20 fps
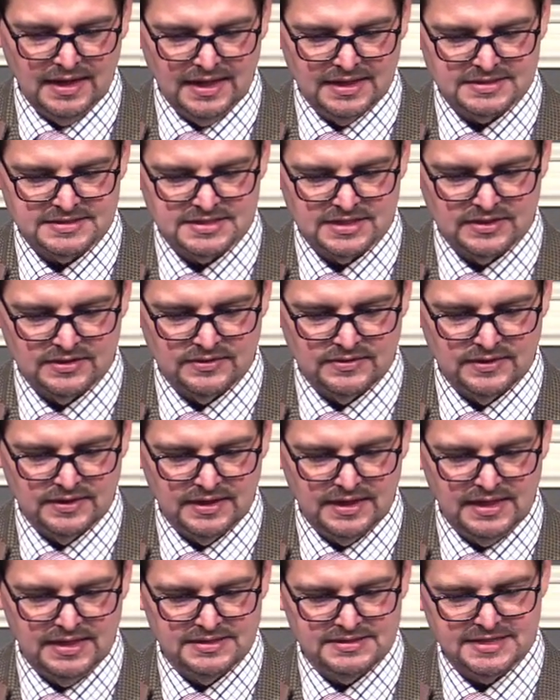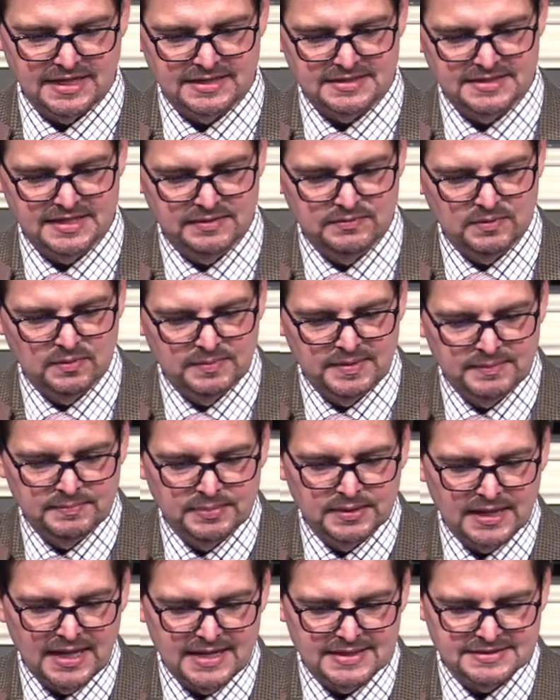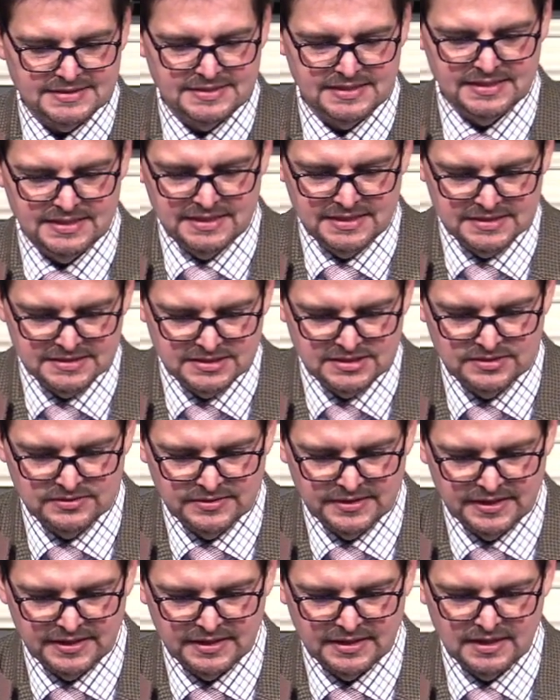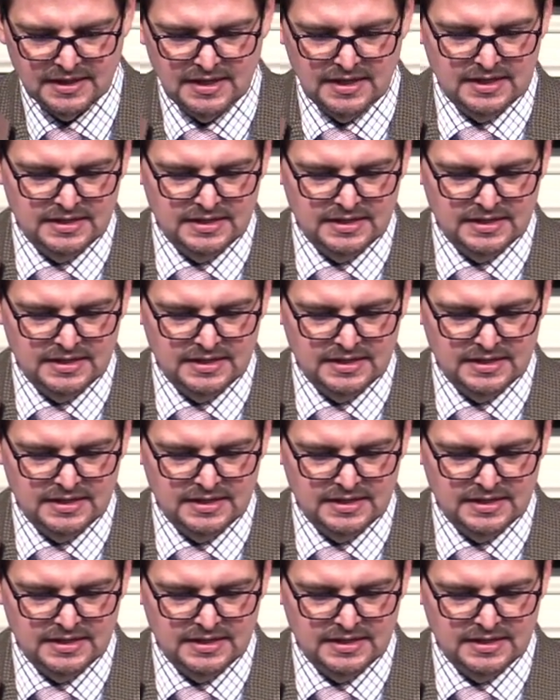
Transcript: And so he says he will be blessed in his doing.